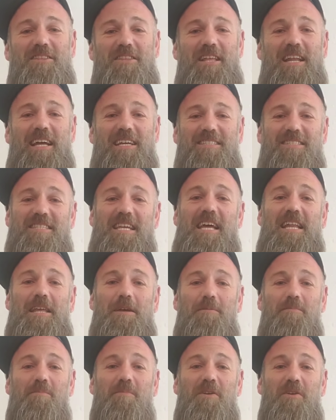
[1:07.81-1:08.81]
that I sent
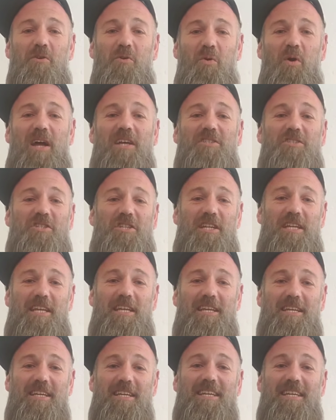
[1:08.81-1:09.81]
him
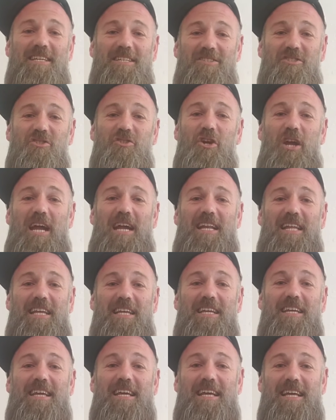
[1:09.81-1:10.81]
questioning his
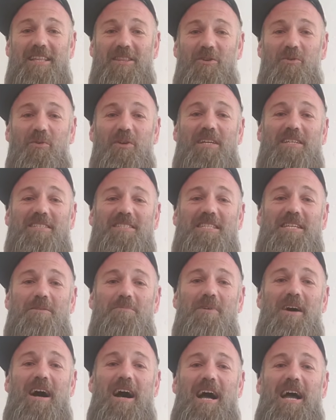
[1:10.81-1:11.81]
trading and the
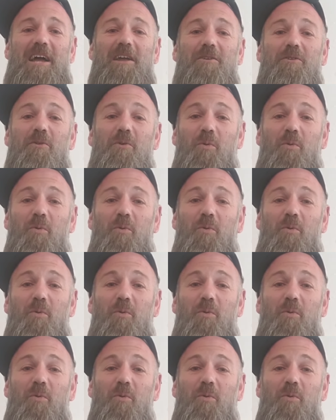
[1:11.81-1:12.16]
reasoning behind